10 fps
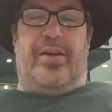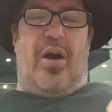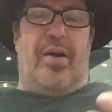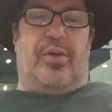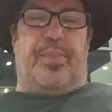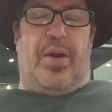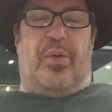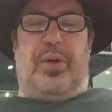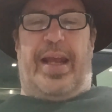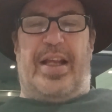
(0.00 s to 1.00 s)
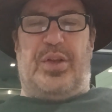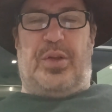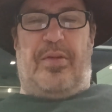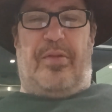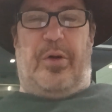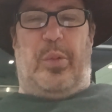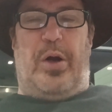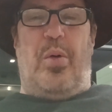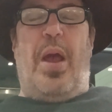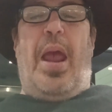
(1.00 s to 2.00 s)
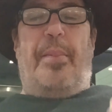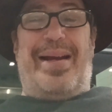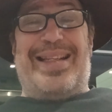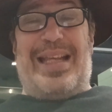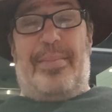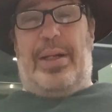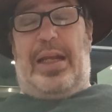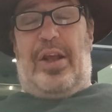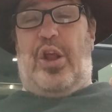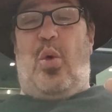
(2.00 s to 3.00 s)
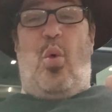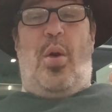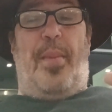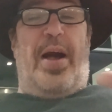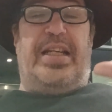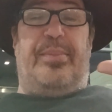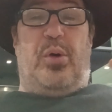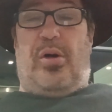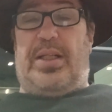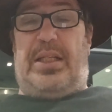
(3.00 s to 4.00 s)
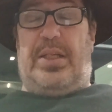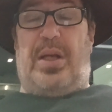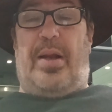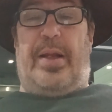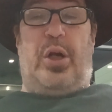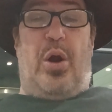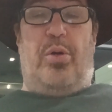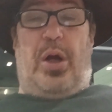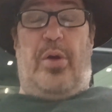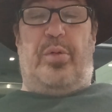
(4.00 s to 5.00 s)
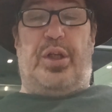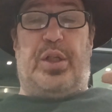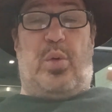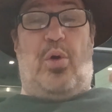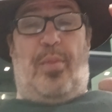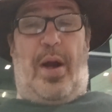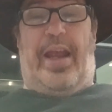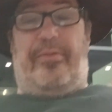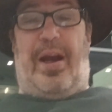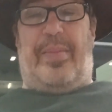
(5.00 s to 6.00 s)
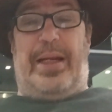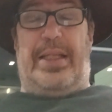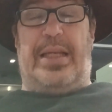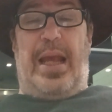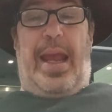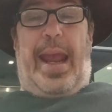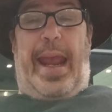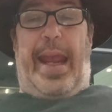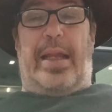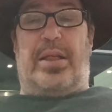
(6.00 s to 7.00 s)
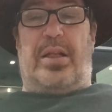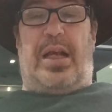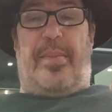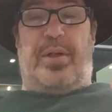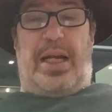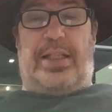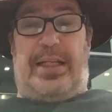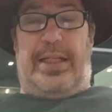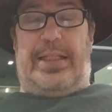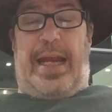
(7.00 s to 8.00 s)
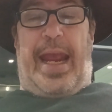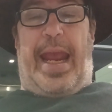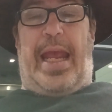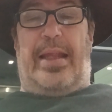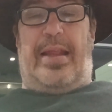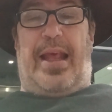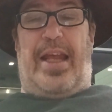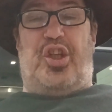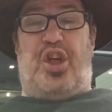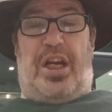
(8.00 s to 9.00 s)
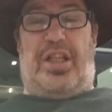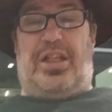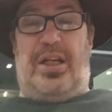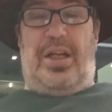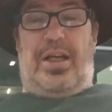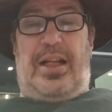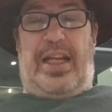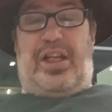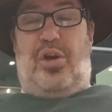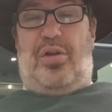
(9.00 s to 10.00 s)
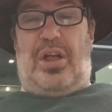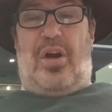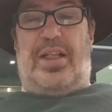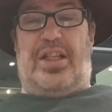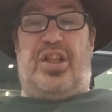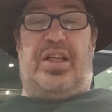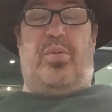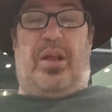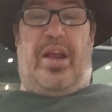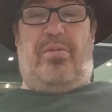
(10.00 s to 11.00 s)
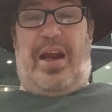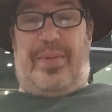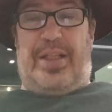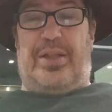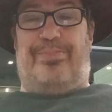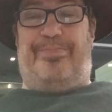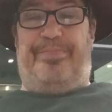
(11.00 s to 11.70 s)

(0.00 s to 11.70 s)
Guy looked, by all accounts, looked after very well, but somebody in the almighty bureaucracy decided that no, the squirrel might have rabies, and so they abducted it, and then they euthanized it to see whether it had rabies.